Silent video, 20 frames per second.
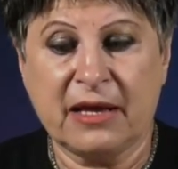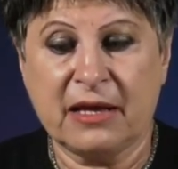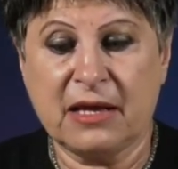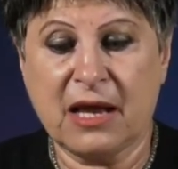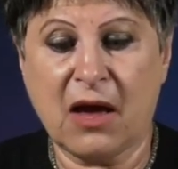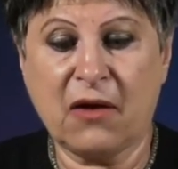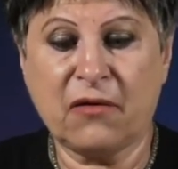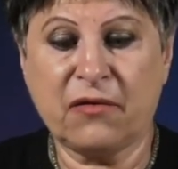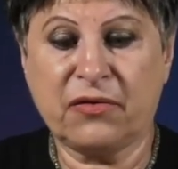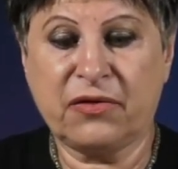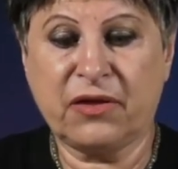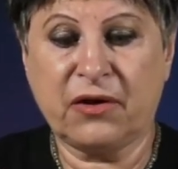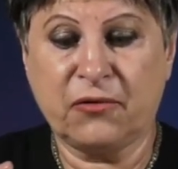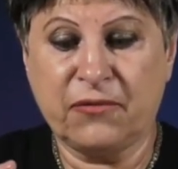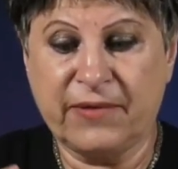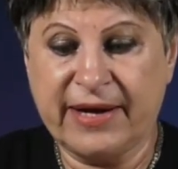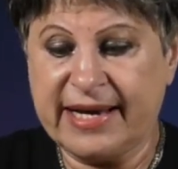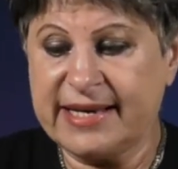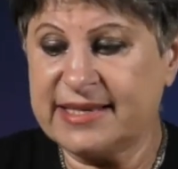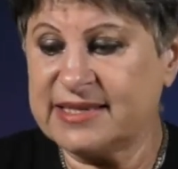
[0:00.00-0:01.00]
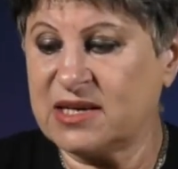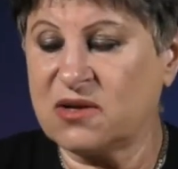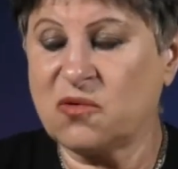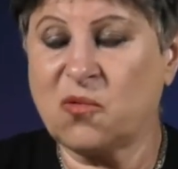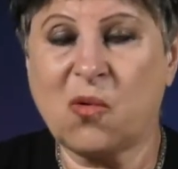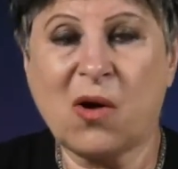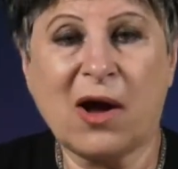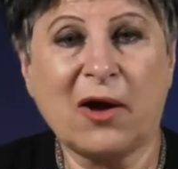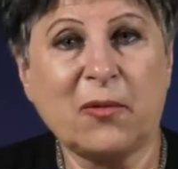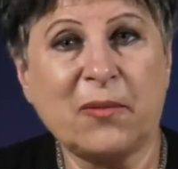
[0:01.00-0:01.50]
Now, the
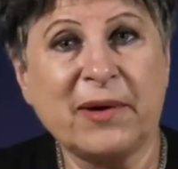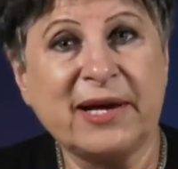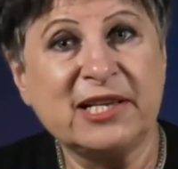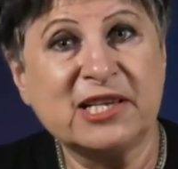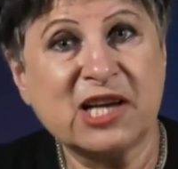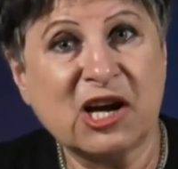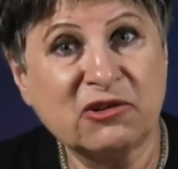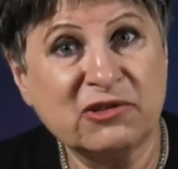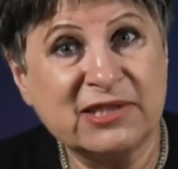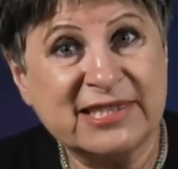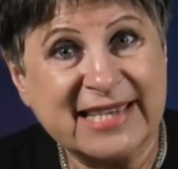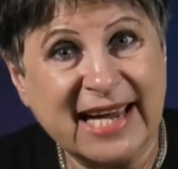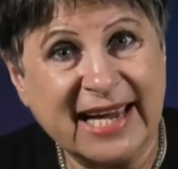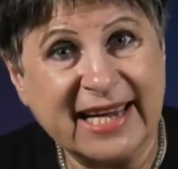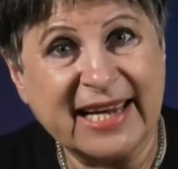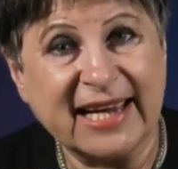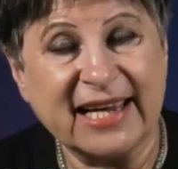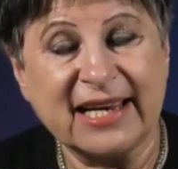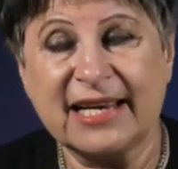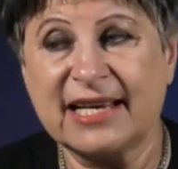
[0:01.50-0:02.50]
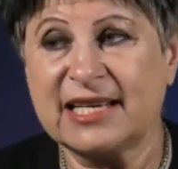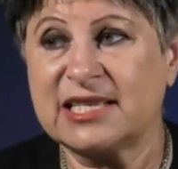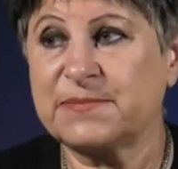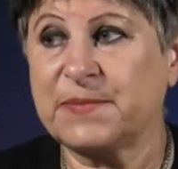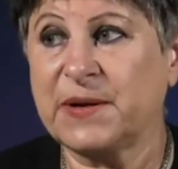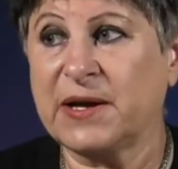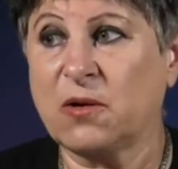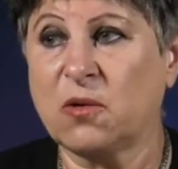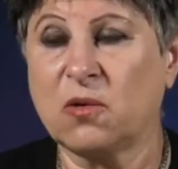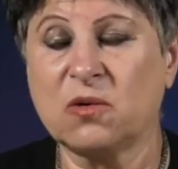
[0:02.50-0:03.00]
reason why we don't take it is
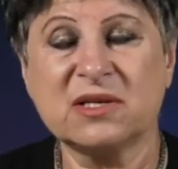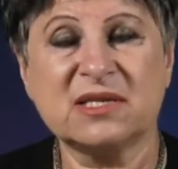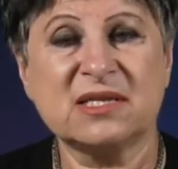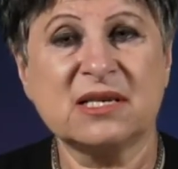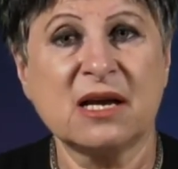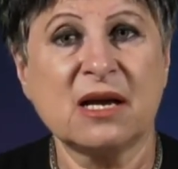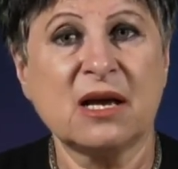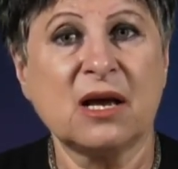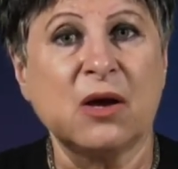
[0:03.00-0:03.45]
because